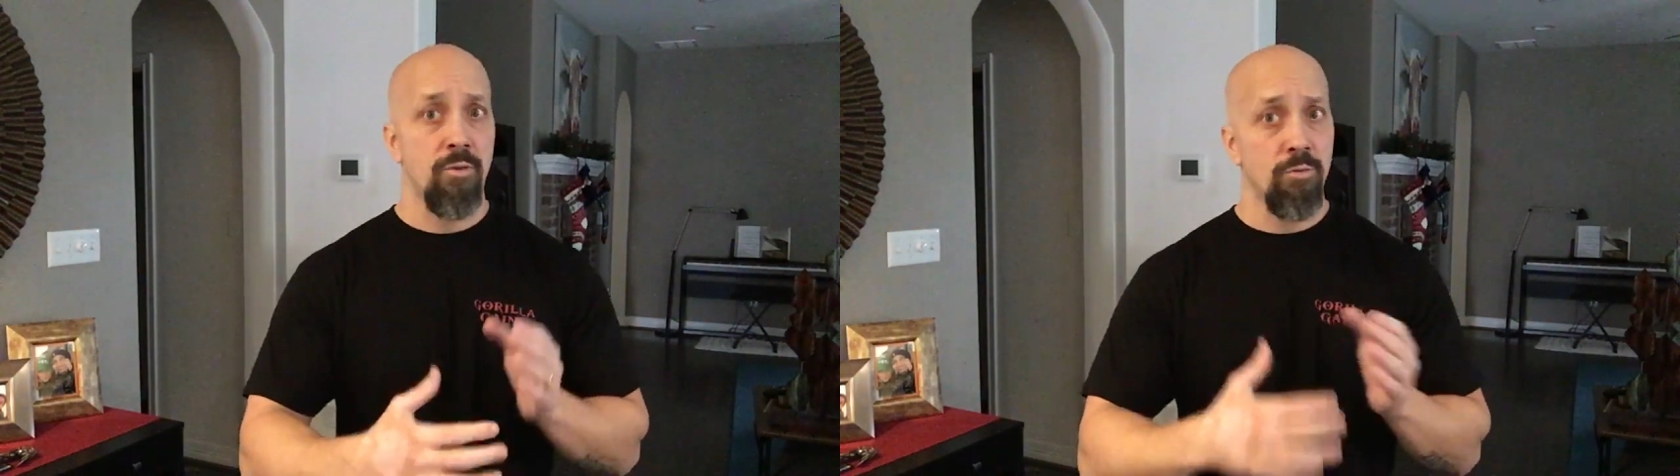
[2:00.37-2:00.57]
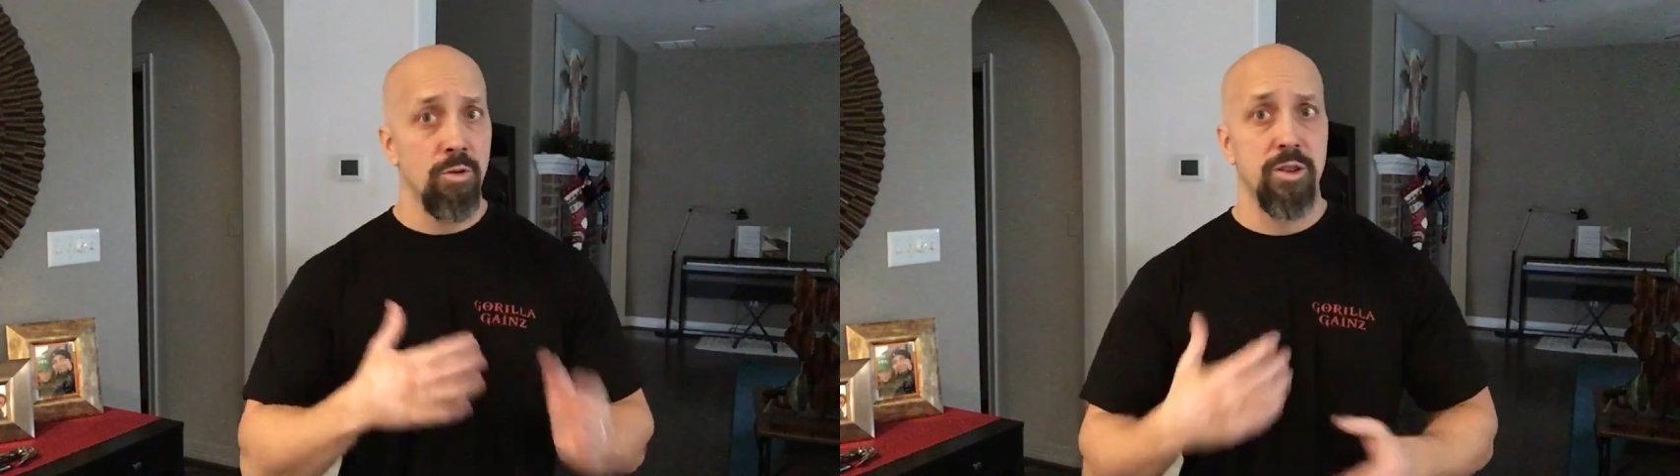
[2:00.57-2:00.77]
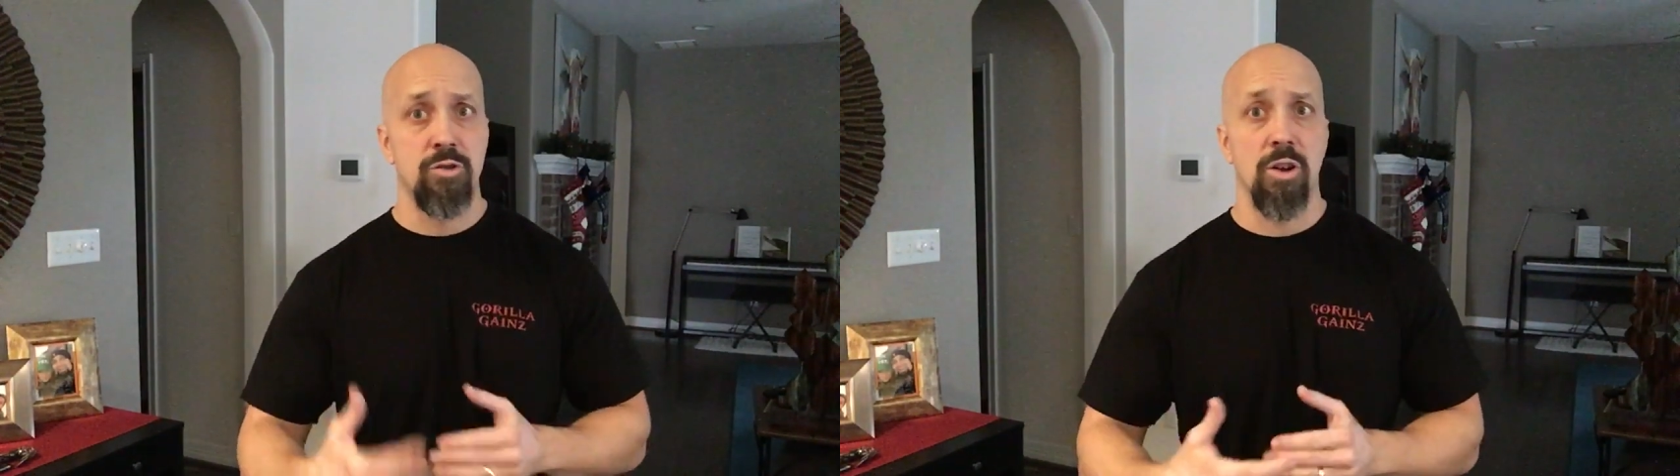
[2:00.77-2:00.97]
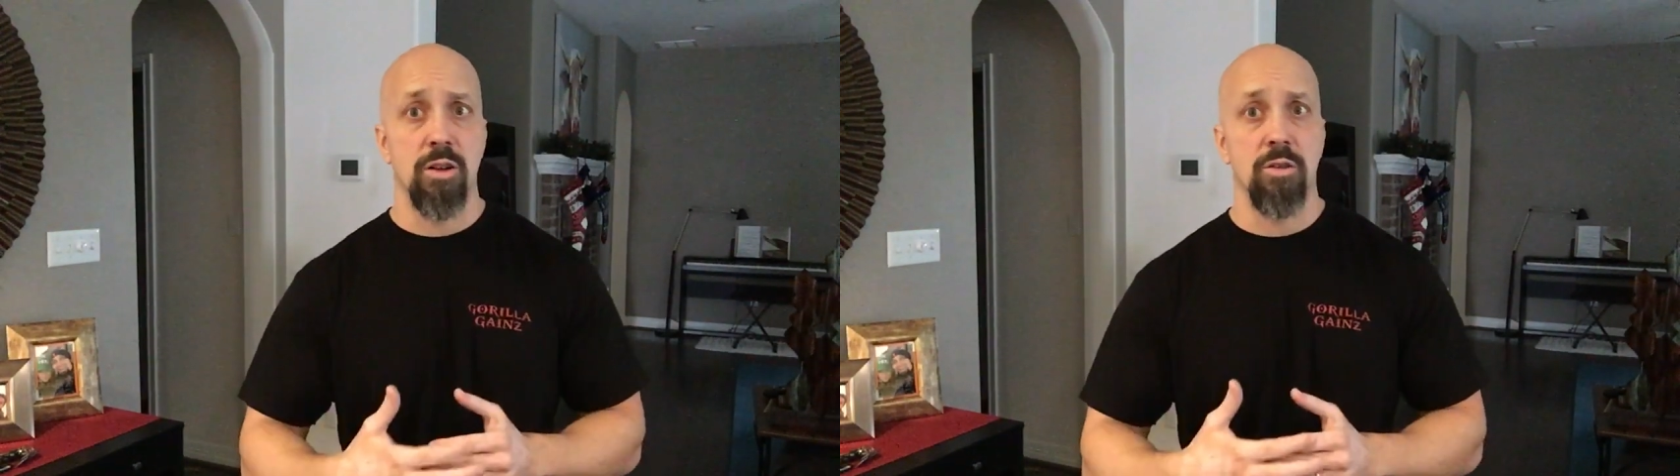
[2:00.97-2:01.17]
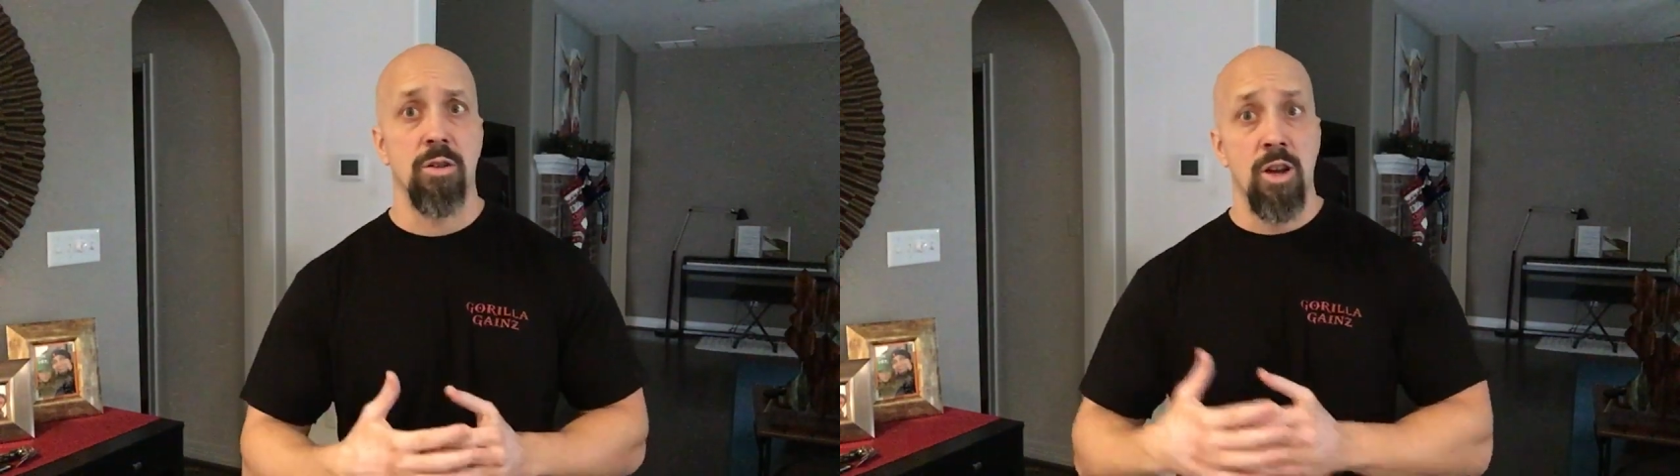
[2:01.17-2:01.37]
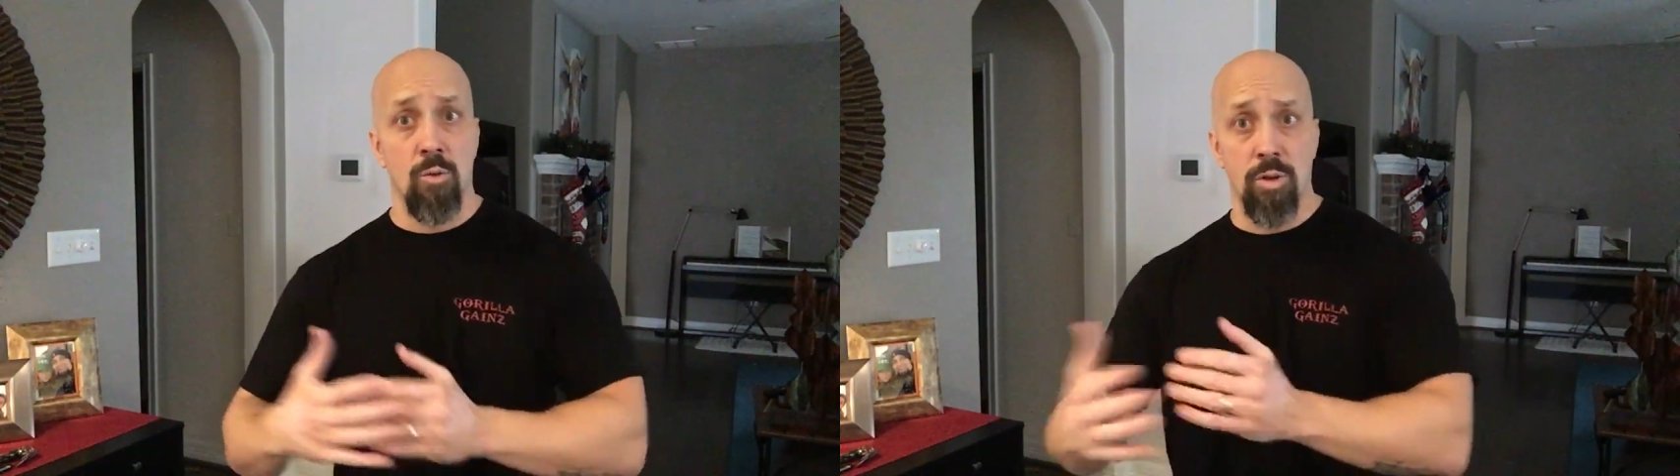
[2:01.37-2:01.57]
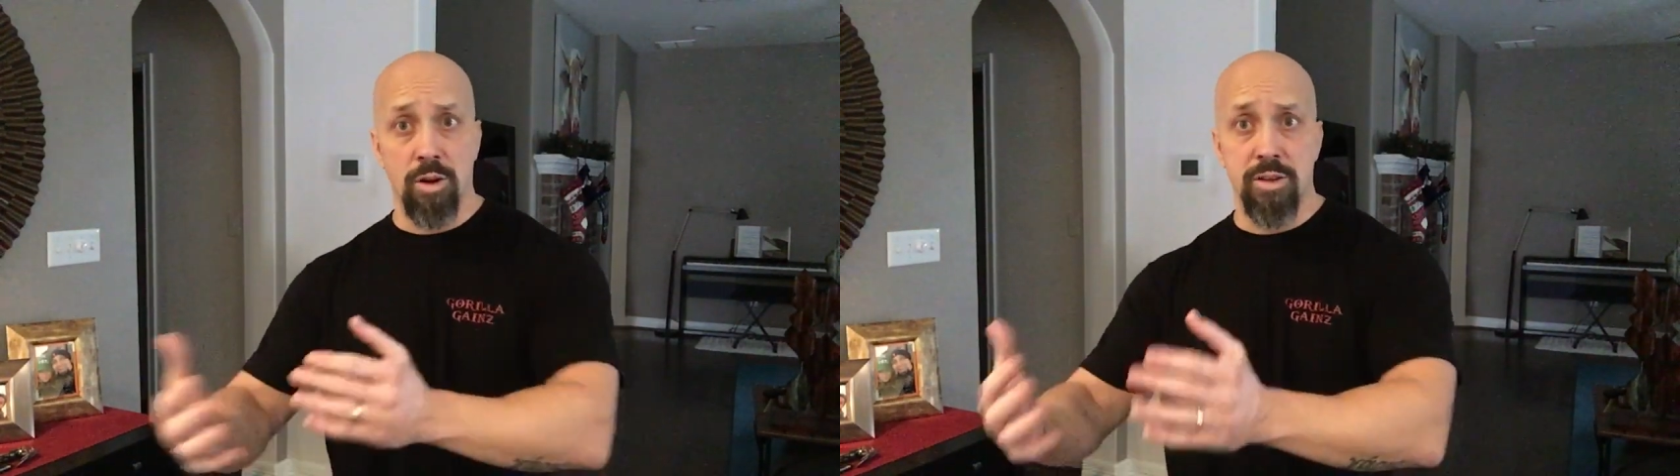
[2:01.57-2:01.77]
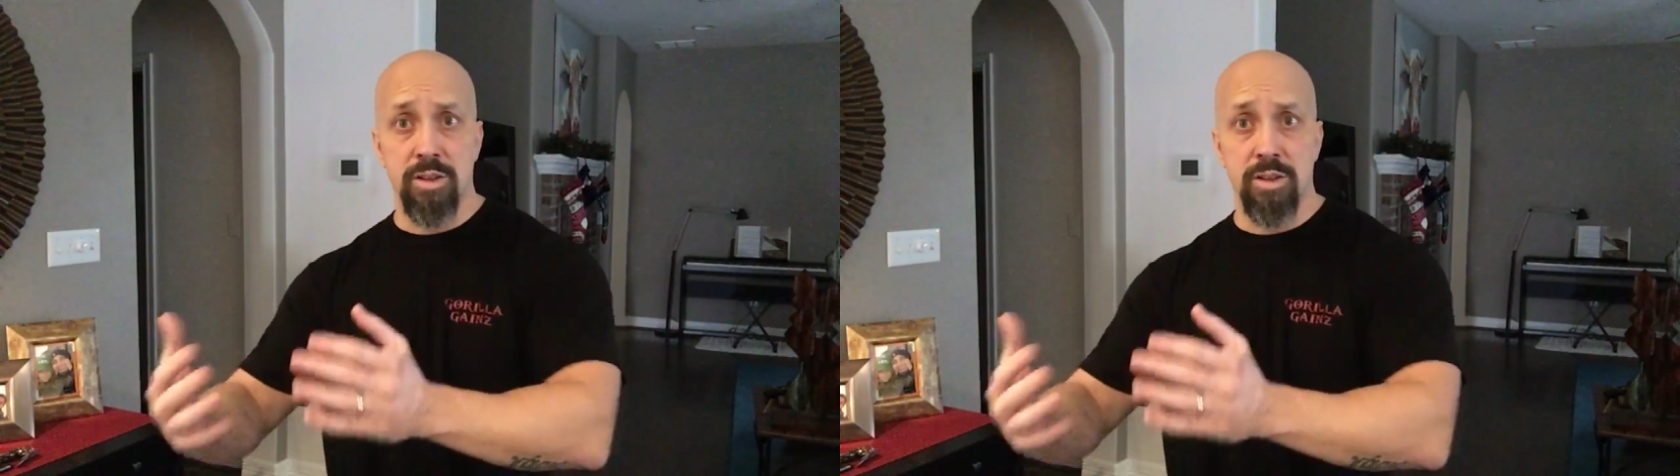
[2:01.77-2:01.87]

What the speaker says: really struggle. When our